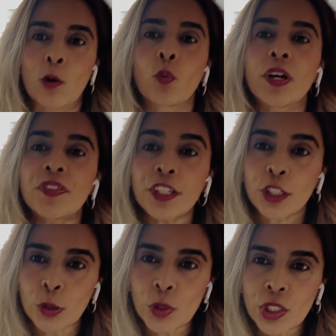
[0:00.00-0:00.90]
with the
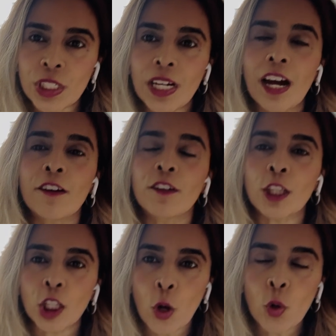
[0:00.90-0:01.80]
use of
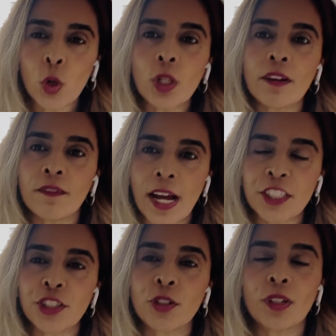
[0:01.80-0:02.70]
local
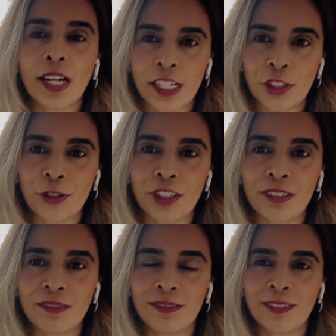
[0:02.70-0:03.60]
vaginal estrogen.
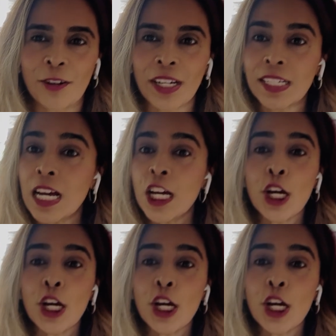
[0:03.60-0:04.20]
Okay?